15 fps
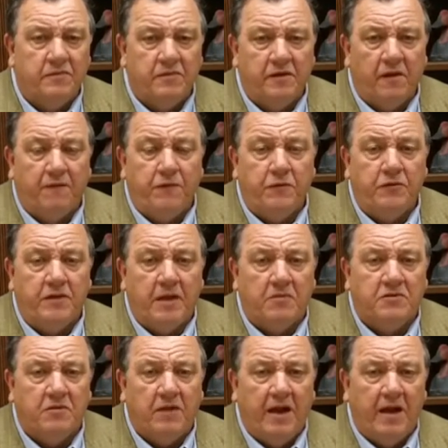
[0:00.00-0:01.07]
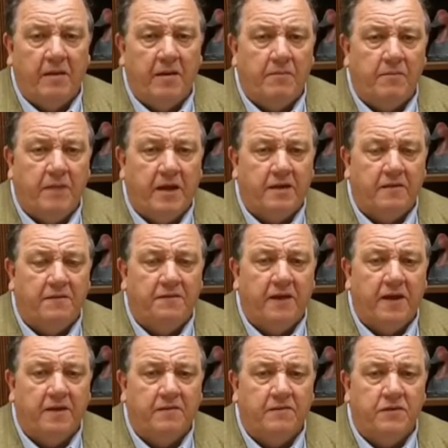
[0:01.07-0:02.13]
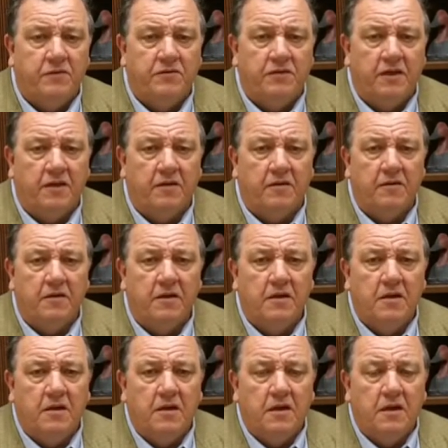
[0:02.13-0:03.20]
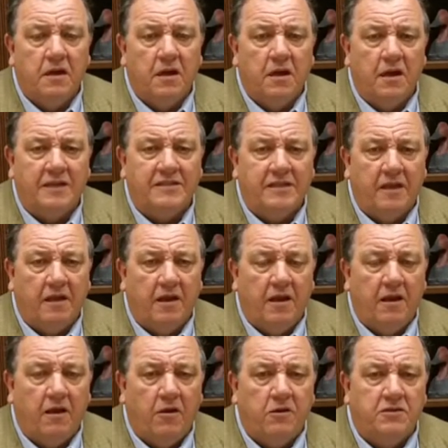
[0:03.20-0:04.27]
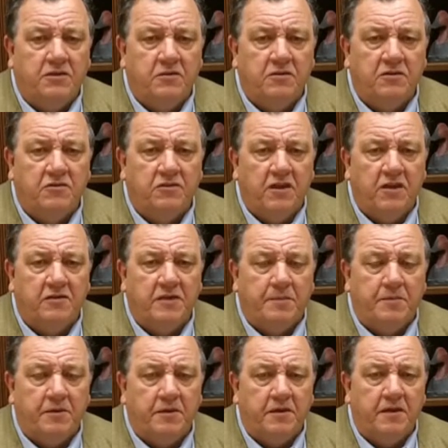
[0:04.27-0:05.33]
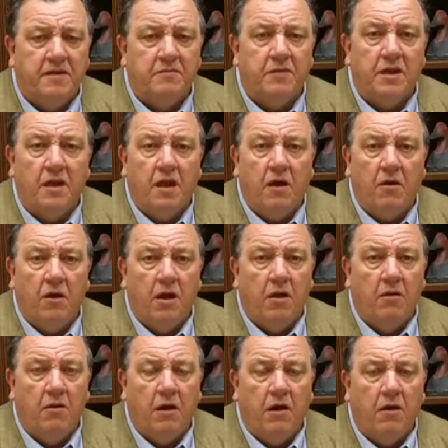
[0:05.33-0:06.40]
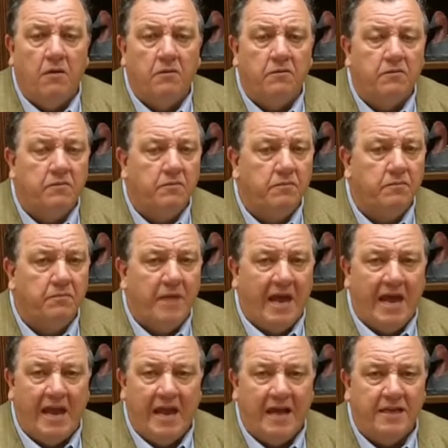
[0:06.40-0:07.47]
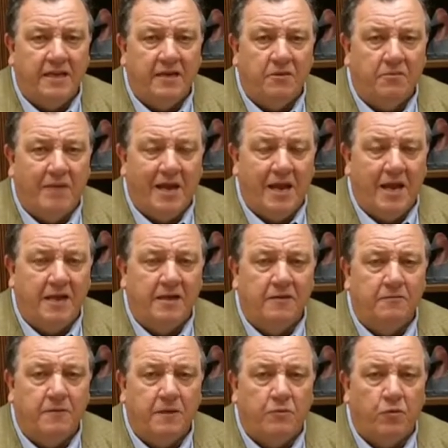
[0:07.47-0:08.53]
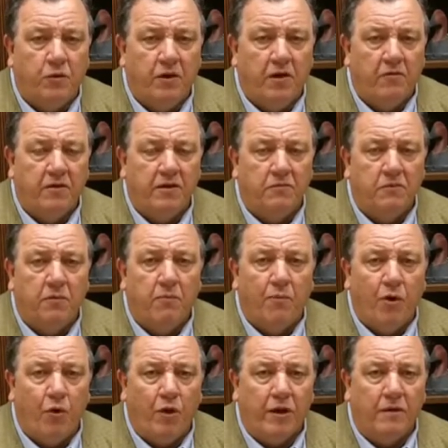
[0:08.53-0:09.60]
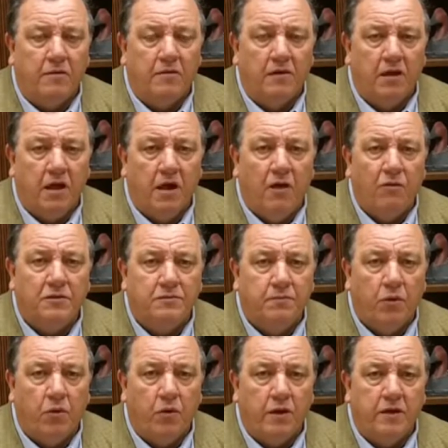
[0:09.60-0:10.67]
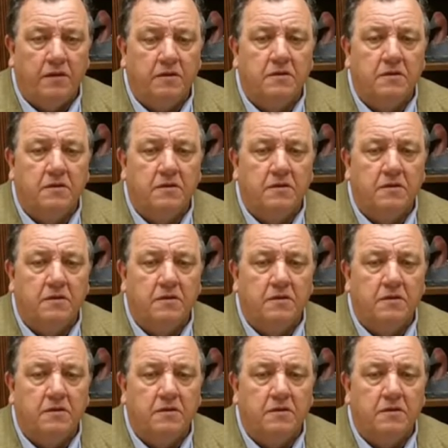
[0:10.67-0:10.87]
a few tips on how to make an effective newsletter. I see a lot of lawyers do newsletters. They put nothing but law, law, law. Bad idea, bad idea. People will not read them. They're boring. Law is boring.